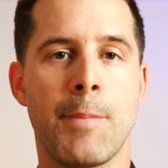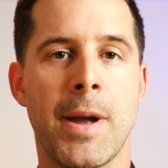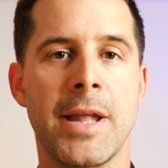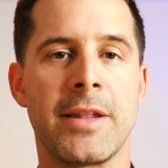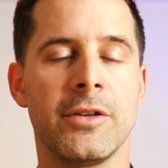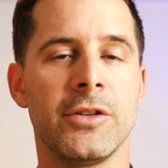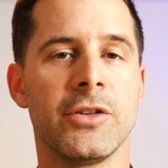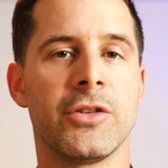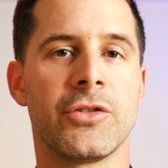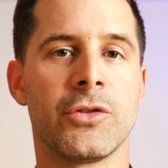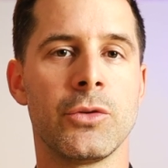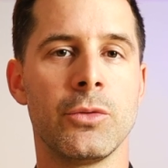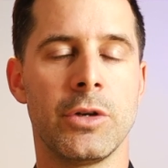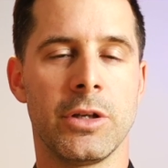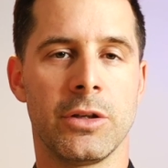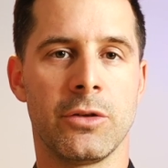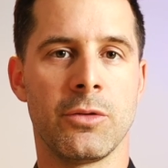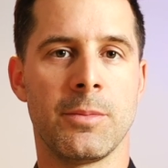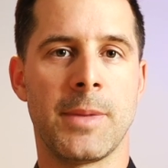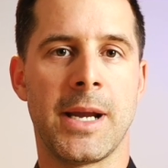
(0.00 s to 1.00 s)
better
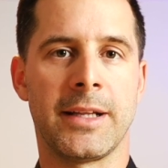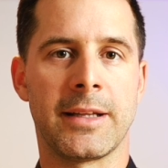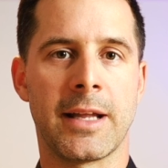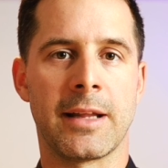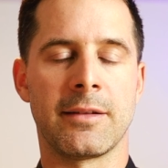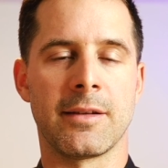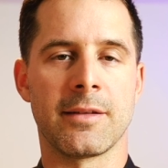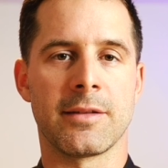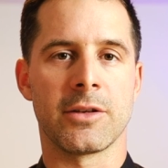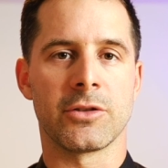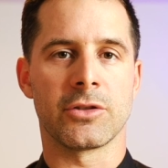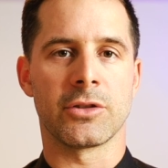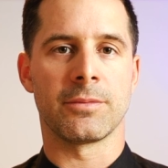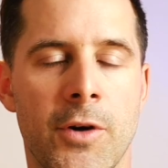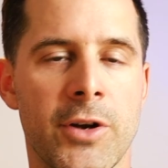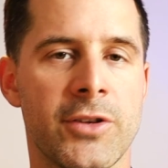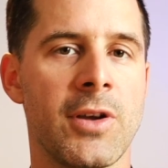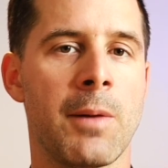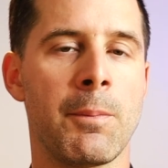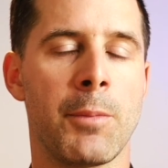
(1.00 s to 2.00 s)
suited to make that decision?
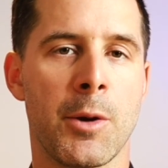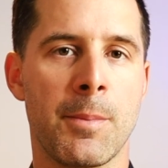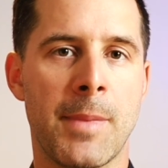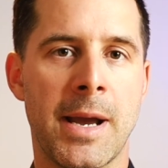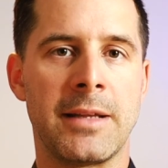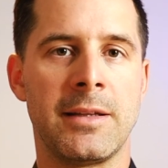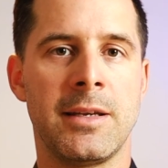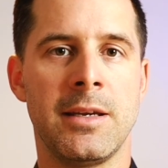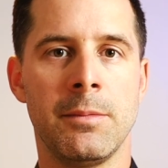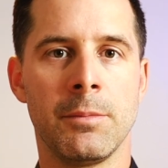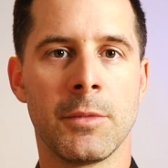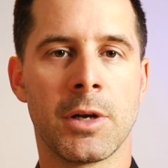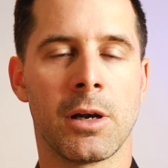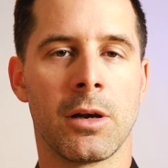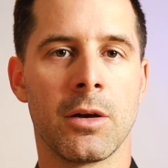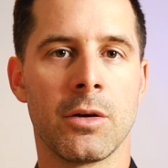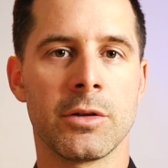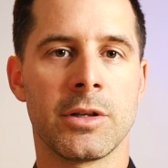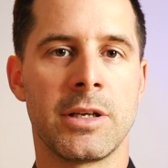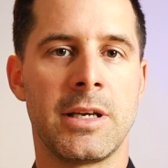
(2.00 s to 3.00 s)
For example, on my team,
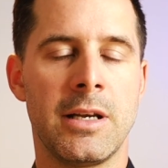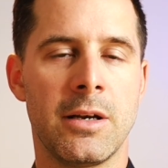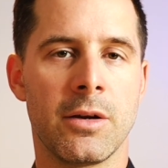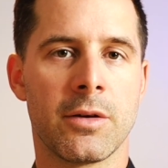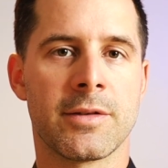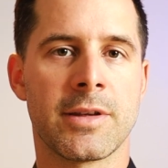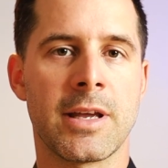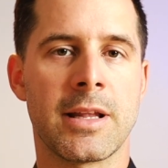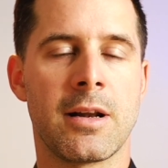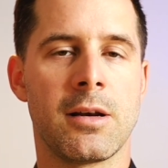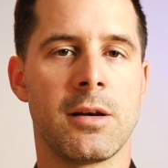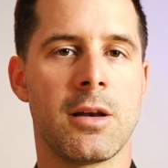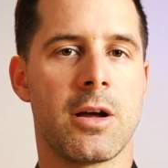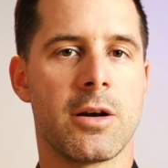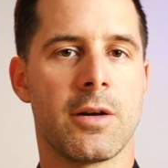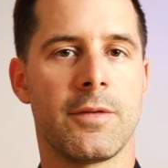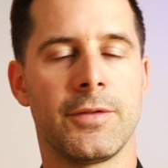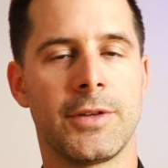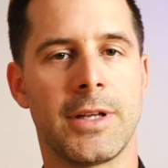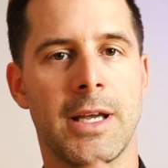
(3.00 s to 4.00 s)
Claude, he looks at a
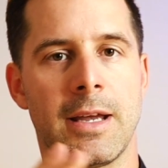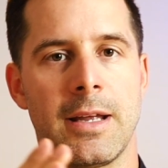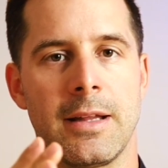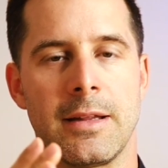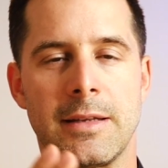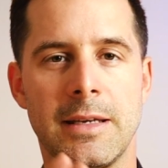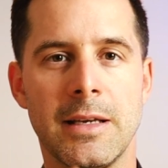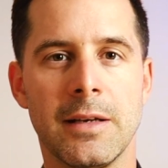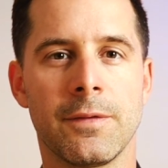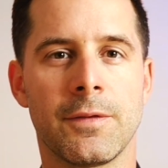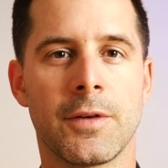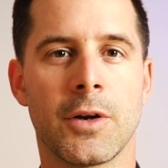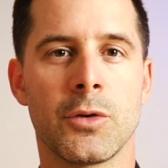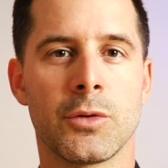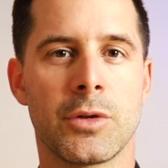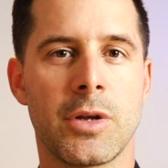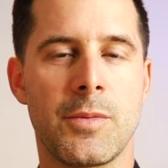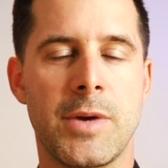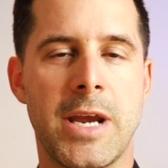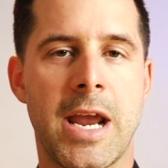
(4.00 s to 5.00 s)
lot of the deal
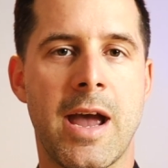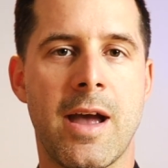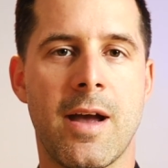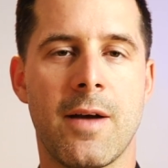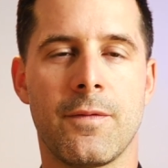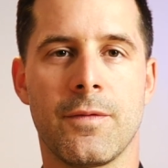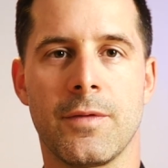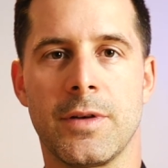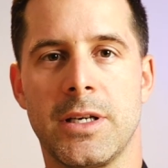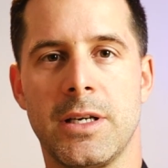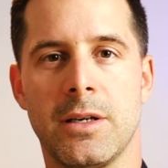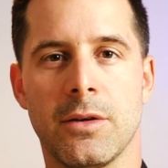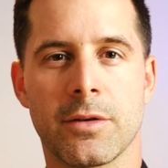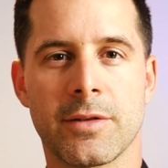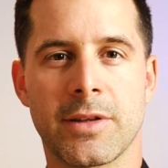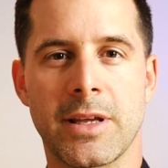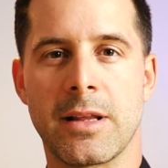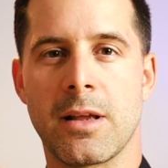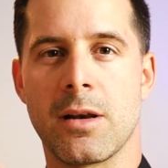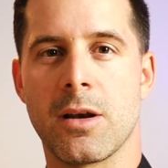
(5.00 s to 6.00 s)
flow that we have, and he
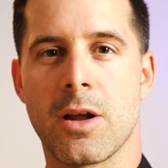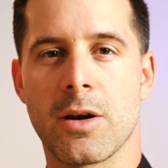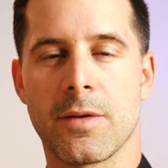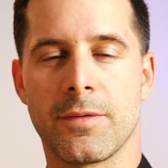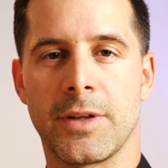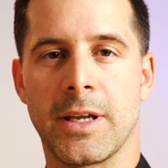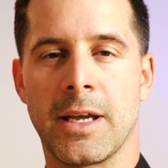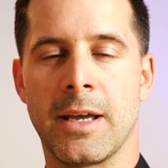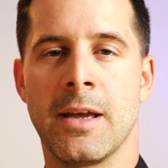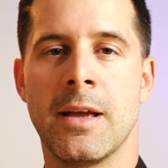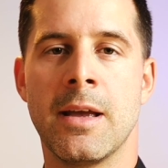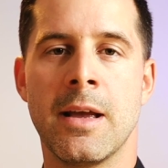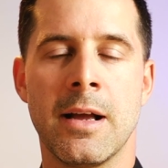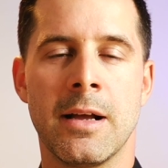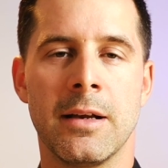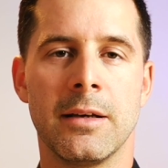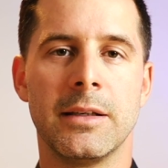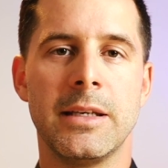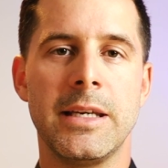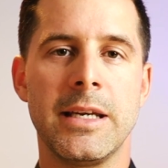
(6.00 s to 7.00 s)
looks at a lot of the
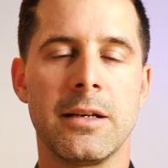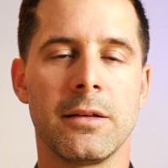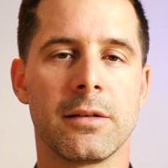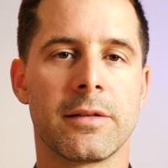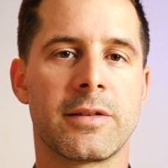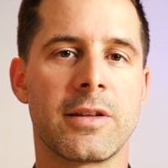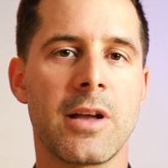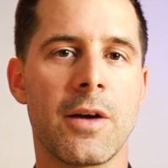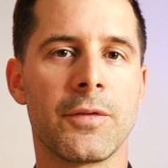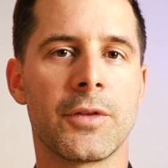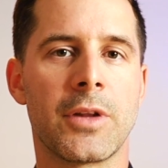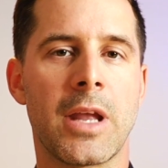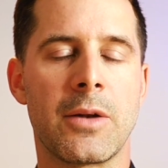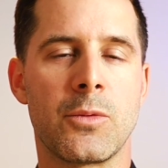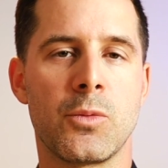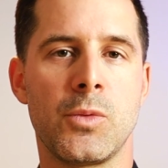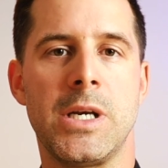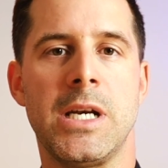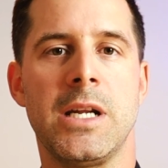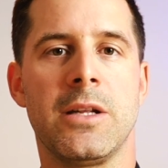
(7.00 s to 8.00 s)
legal stuff
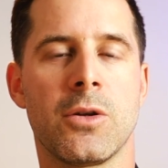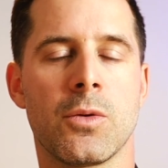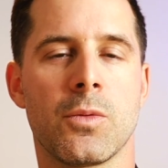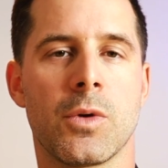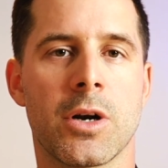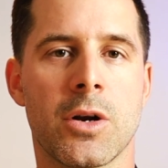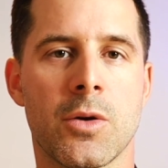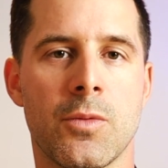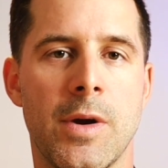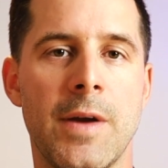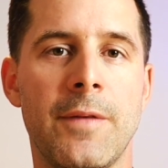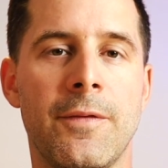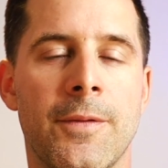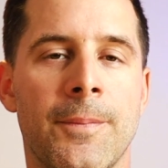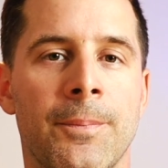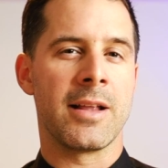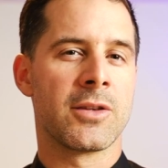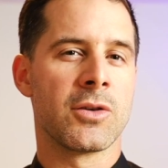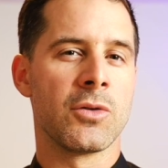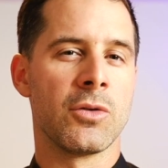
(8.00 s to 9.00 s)
that we need to work
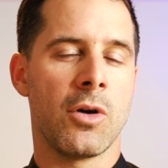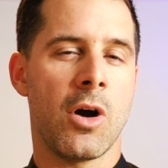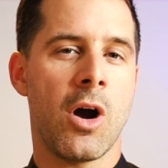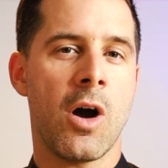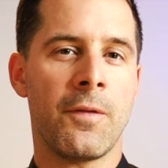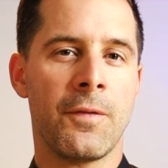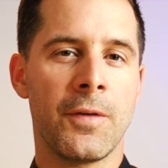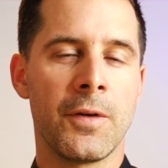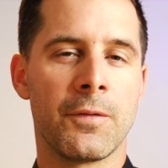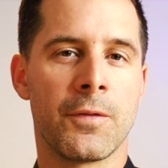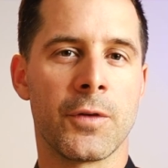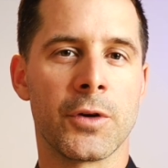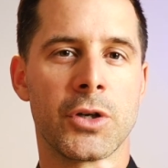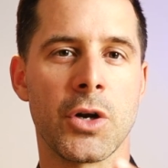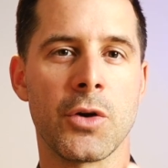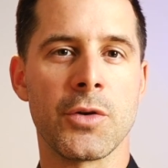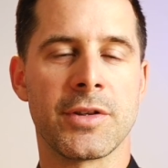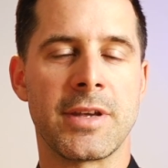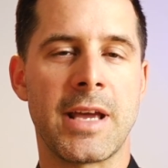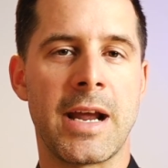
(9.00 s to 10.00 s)
with. And so often for
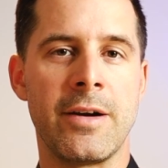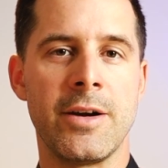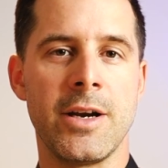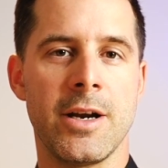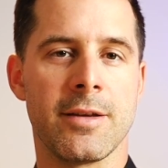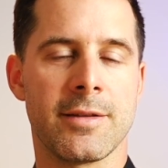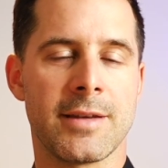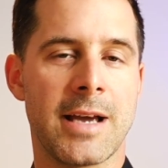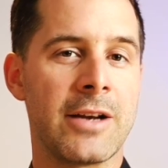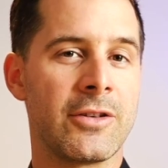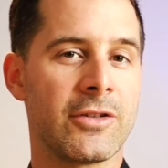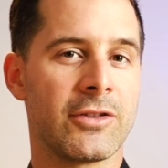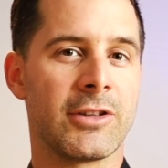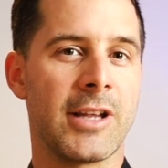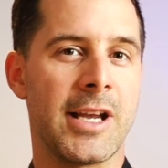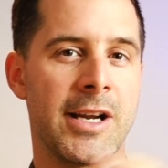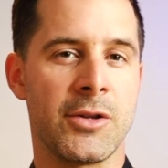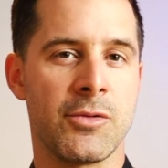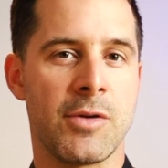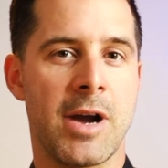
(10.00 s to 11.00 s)
those areas, I
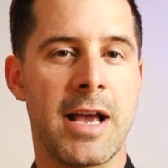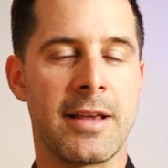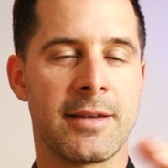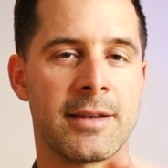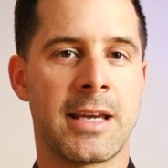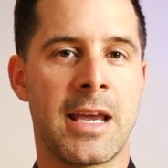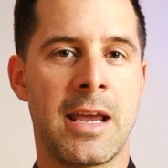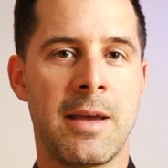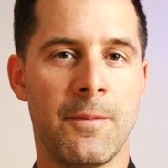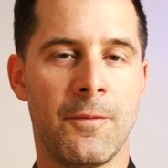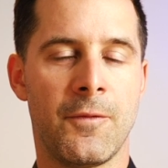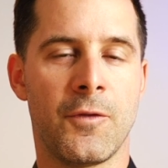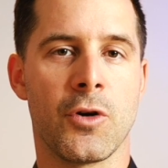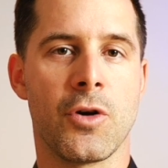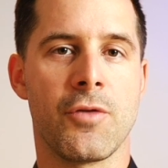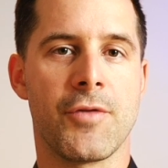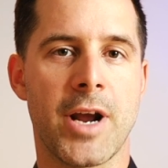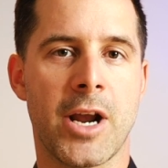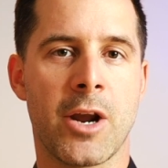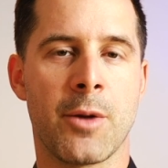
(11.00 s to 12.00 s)
just like to ask him
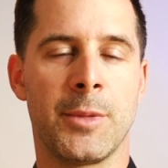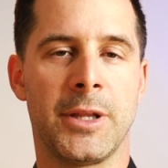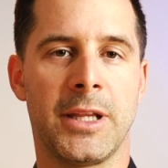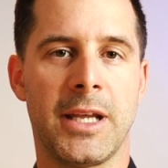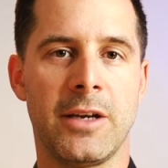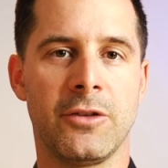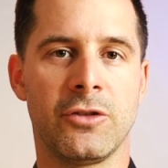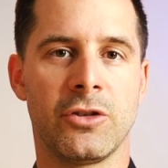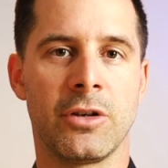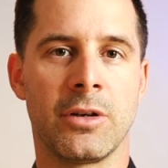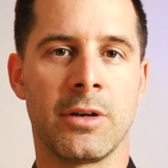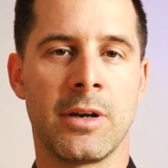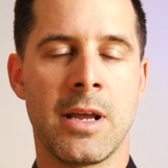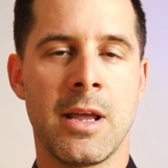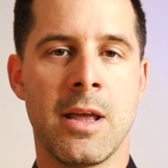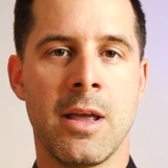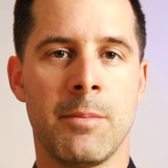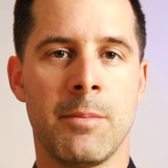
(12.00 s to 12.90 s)
for a recommendation